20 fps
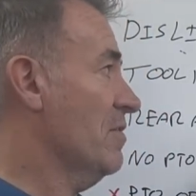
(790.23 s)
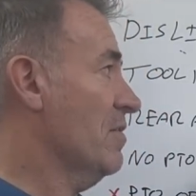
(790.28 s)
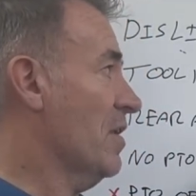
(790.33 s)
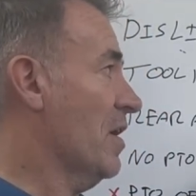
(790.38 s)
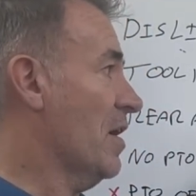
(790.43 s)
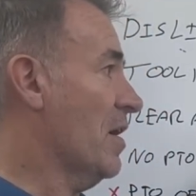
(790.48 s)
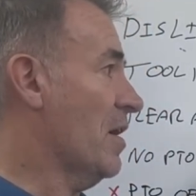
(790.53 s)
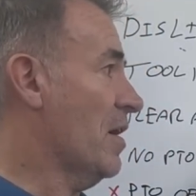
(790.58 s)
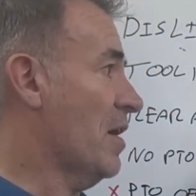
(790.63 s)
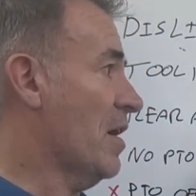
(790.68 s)

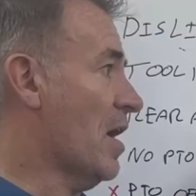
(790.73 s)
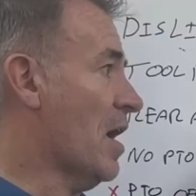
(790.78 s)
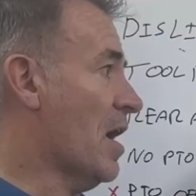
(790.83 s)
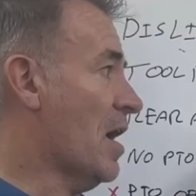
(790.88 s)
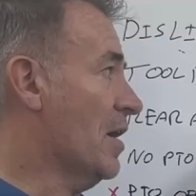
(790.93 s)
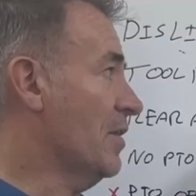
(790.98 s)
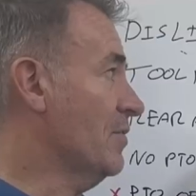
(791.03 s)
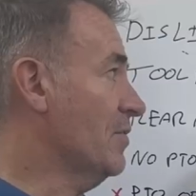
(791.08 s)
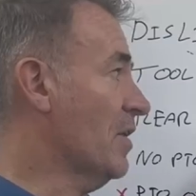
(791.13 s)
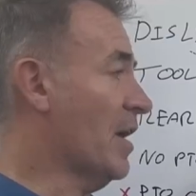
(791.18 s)

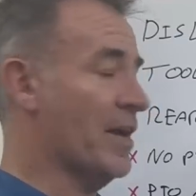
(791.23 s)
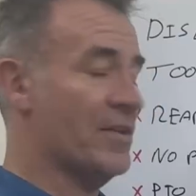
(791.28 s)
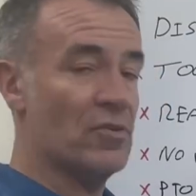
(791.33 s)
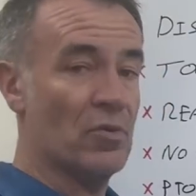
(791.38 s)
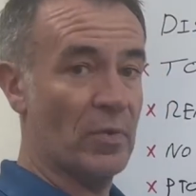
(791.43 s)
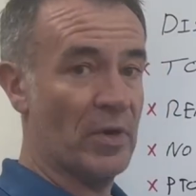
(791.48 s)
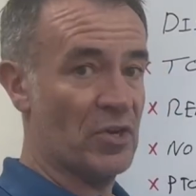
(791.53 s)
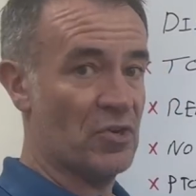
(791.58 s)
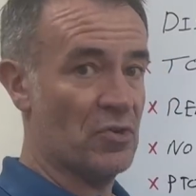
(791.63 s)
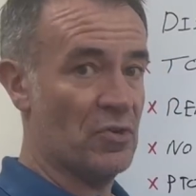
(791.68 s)
and I had
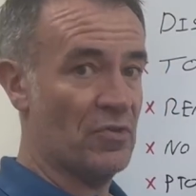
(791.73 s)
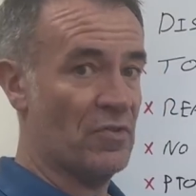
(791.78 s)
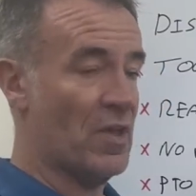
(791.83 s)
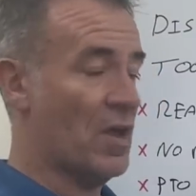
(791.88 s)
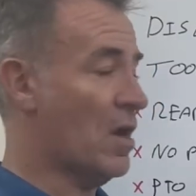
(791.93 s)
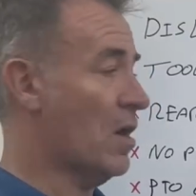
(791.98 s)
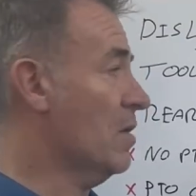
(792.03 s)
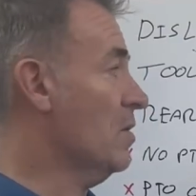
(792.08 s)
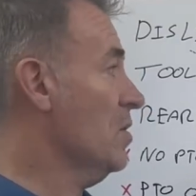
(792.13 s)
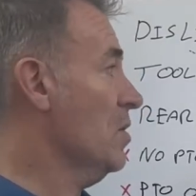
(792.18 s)
no issues
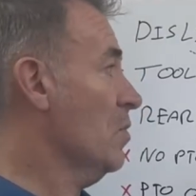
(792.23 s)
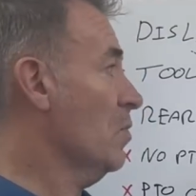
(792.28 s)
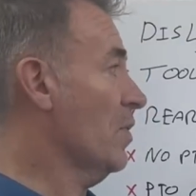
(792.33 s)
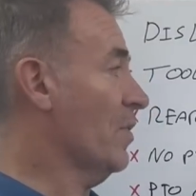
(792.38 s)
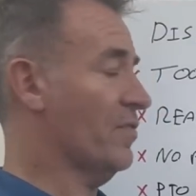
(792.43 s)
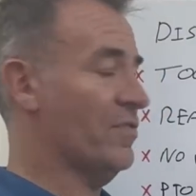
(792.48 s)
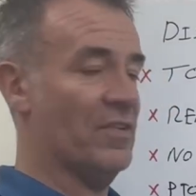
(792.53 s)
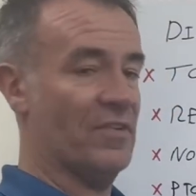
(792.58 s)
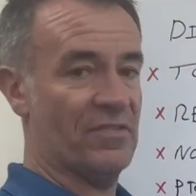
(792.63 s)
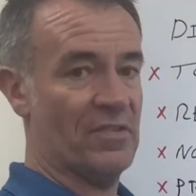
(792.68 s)
there
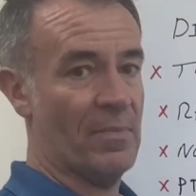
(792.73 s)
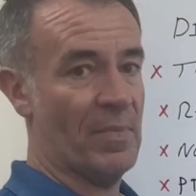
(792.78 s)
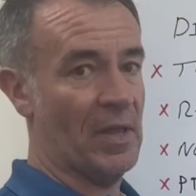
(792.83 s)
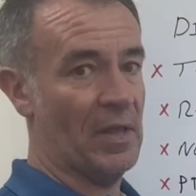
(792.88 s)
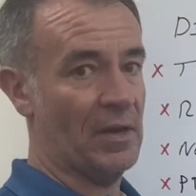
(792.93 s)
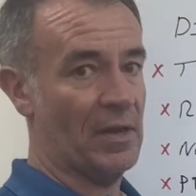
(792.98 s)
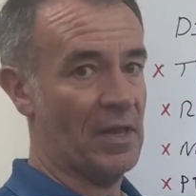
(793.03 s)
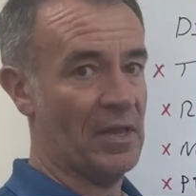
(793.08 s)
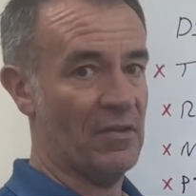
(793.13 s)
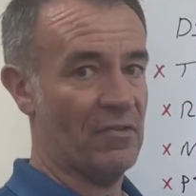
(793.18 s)
with
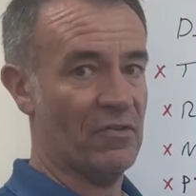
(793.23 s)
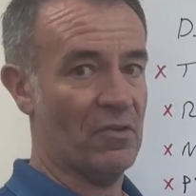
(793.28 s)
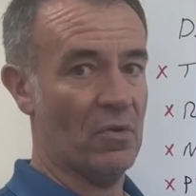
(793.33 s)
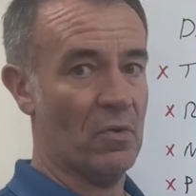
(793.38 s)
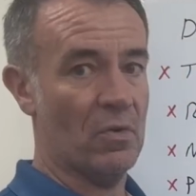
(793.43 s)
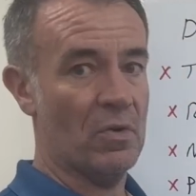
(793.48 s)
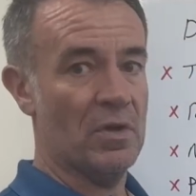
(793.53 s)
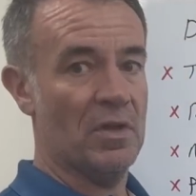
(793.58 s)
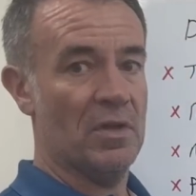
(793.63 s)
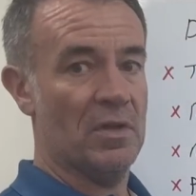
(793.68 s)
stability.
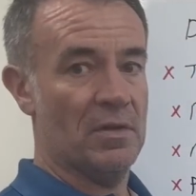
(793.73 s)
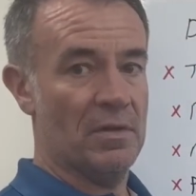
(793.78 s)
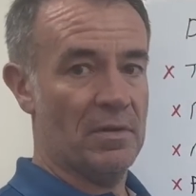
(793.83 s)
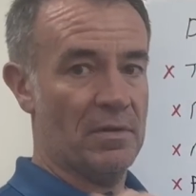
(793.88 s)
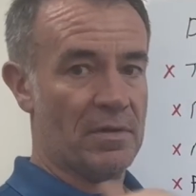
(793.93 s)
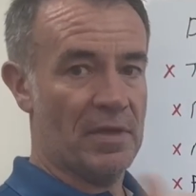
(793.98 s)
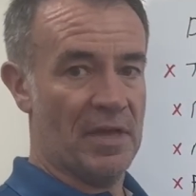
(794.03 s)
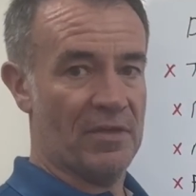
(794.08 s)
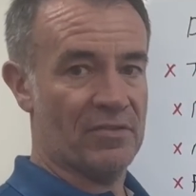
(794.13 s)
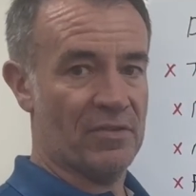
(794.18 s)
So
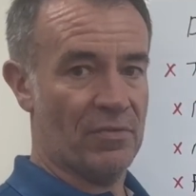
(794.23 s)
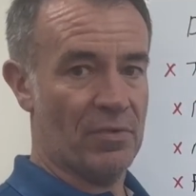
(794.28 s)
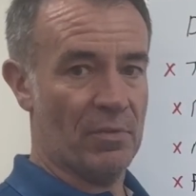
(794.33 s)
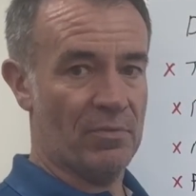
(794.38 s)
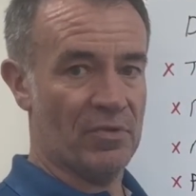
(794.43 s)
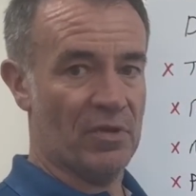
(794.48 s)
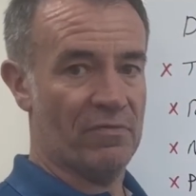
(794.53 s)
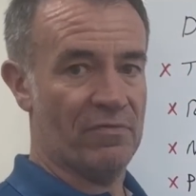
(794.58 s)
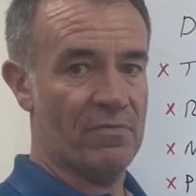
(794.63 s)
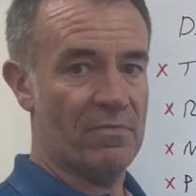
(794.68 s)
gets a thumbs
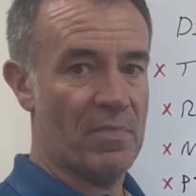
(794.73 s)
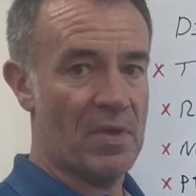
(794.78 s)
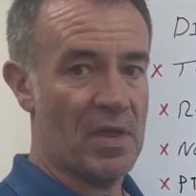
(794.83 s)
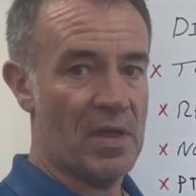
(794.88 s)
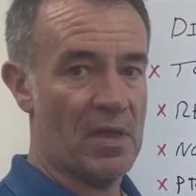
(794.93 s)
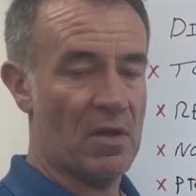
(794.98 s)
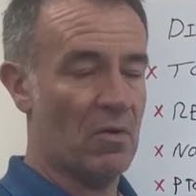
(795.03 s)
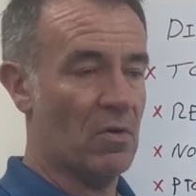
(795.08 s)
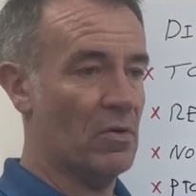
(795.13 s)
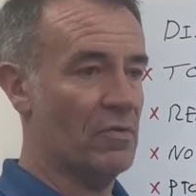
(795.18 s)
up from
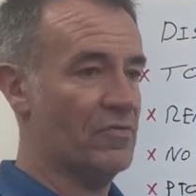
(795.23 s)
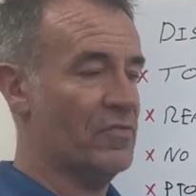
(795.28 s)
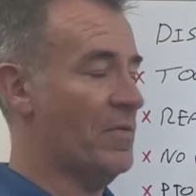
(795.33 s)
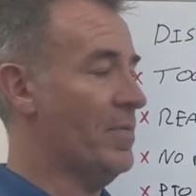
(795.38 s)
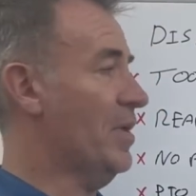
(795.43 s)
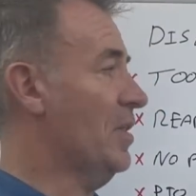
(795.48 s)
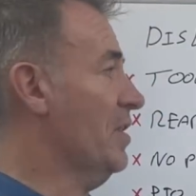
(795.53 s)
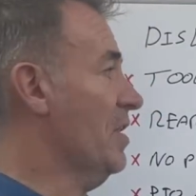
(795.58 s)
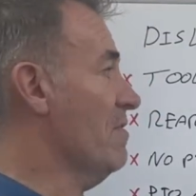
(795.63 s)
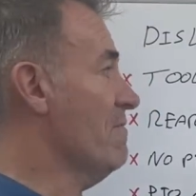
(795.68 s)
me on
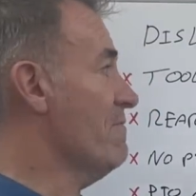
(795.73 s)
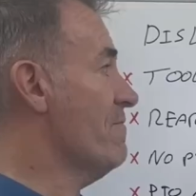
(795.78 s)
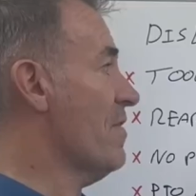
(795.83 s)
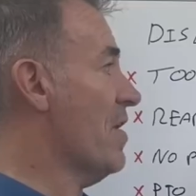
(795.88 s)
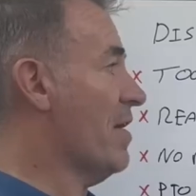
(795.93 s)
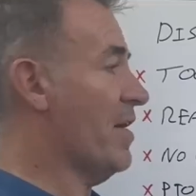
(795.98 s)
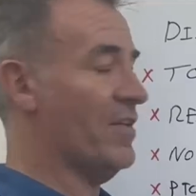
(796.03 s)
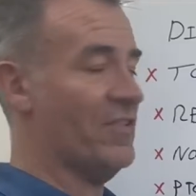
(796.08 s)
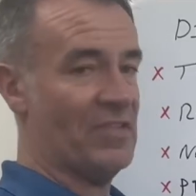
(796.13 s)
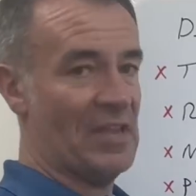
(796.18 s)
stability.
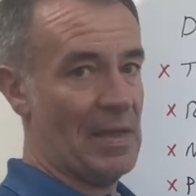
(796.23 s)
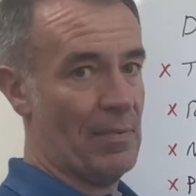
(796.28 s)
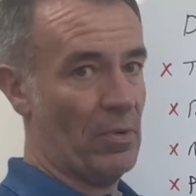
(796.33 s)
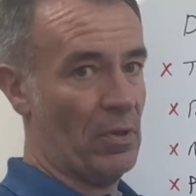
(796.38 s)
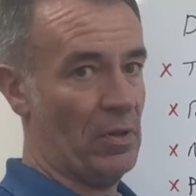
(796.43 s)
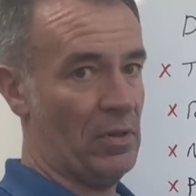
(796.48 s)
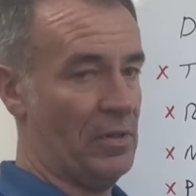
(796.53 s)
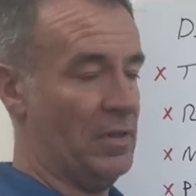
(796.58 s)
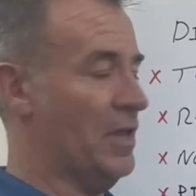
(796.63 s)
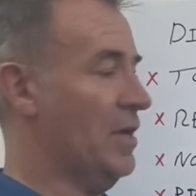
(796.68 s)
Very
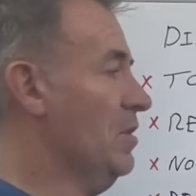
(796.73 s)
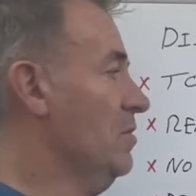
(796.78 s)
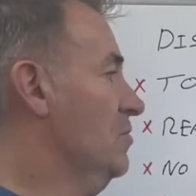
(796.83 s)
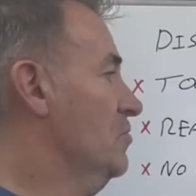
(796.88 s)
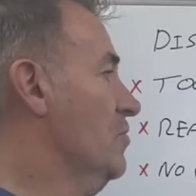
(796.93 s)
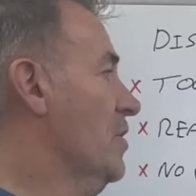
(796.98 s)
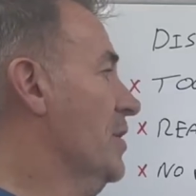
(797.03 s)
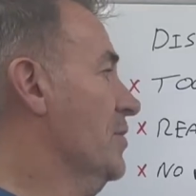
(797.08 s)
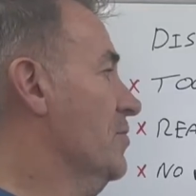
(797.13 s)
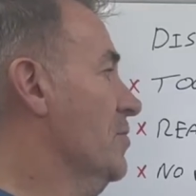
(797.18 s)
stable little
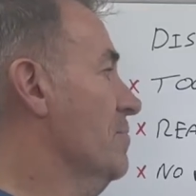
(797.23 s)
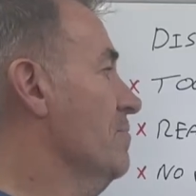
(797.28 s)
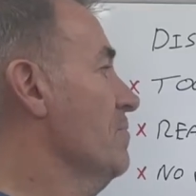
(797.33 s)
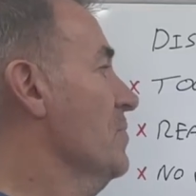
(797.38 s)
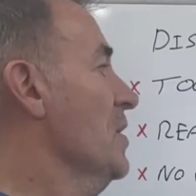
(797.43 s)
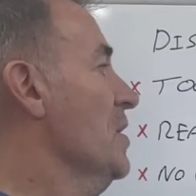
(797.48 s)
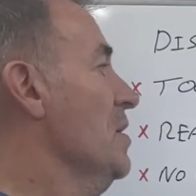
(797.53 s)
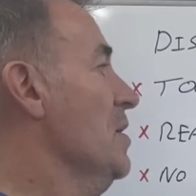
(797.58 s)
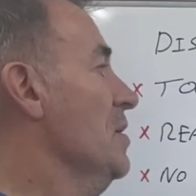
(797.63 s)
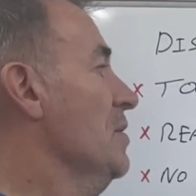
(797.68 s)
tractor.
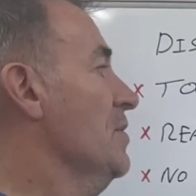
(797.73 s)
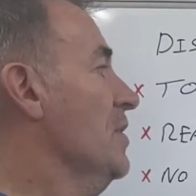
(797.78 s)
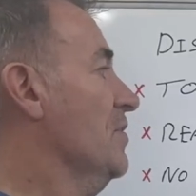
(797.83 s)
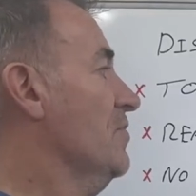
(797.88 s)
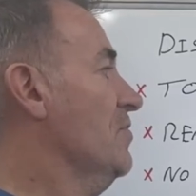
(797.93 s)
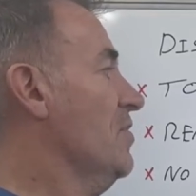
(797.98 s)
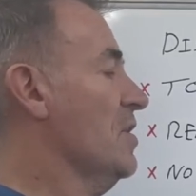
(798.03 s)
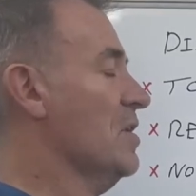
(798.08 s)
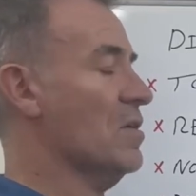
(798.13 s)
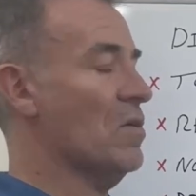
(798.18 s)
Next
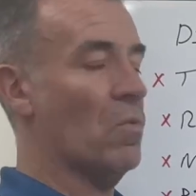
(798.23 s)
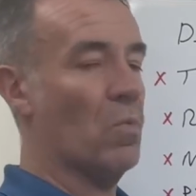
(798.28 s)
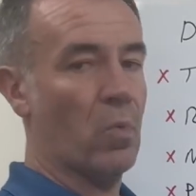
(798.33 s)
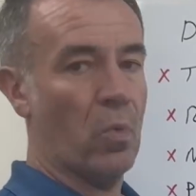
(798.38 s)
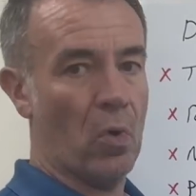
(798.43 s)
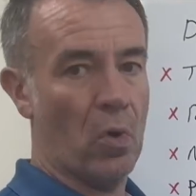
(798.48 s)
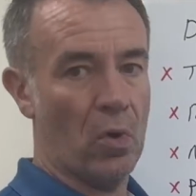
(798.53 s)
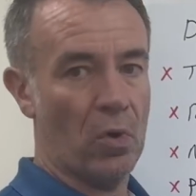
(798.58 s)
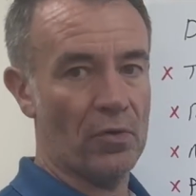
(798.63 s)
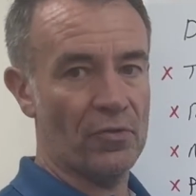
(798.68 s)
thing
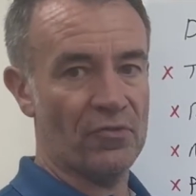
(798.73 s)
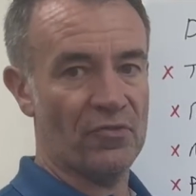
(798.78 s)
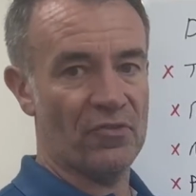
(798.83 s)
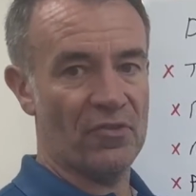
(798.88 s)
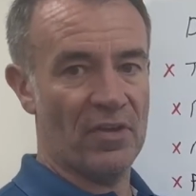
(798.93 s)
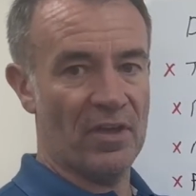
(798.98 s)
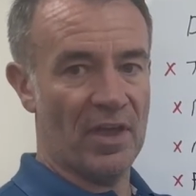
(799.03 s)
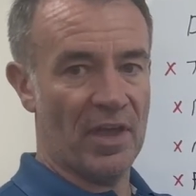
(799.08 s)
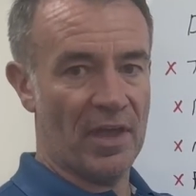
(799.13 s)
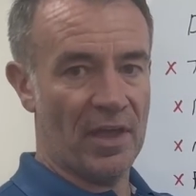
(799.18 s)

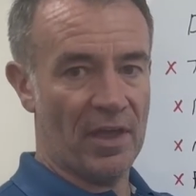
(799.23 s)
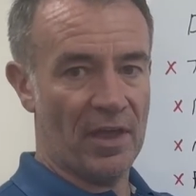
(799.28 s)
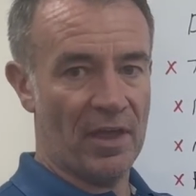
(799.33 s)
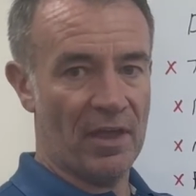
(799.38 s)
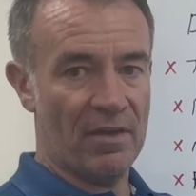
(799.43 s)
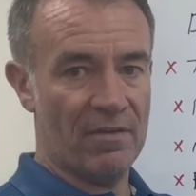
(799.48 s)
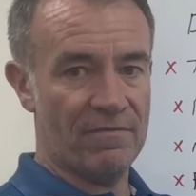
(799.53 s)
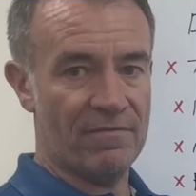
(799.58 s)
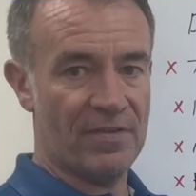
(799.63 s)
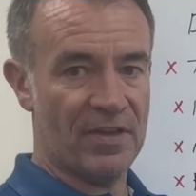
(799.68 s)
was
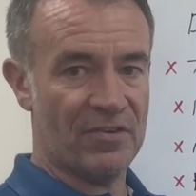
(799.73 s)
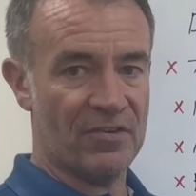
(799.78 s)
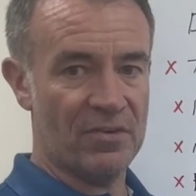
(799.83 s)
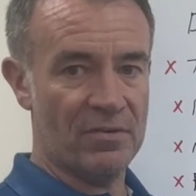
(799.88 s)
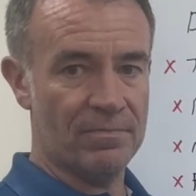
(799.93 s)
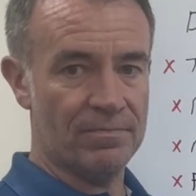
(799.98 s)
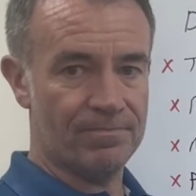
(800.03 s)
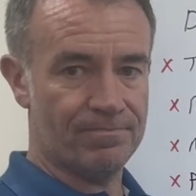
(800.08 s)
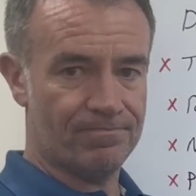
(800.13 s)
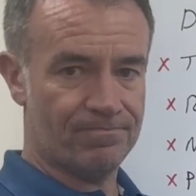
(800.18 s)

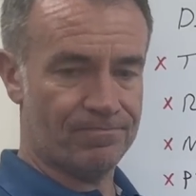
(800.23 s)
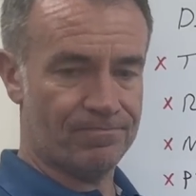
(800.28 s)
vision.